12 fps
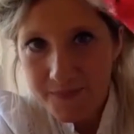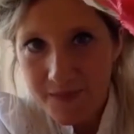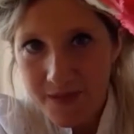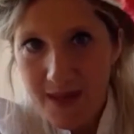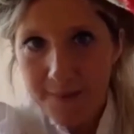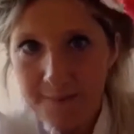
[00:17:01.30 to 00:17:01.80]

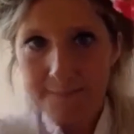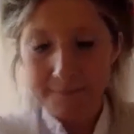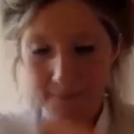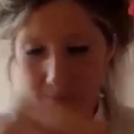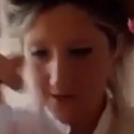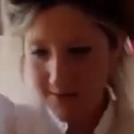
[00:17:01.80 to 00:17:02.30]
Yeah.
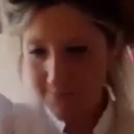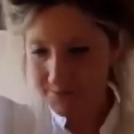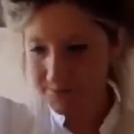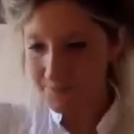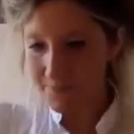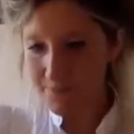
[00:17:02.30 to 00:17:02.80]
Okay.
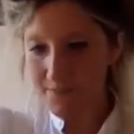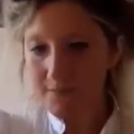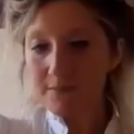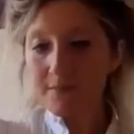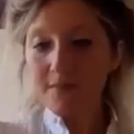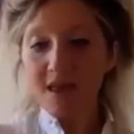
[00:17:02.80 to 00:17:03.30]

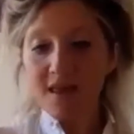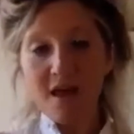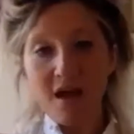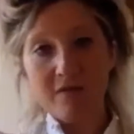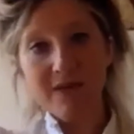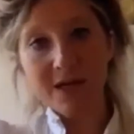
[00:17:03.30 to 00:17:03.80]

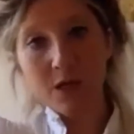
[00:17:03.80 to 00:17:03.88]
And then you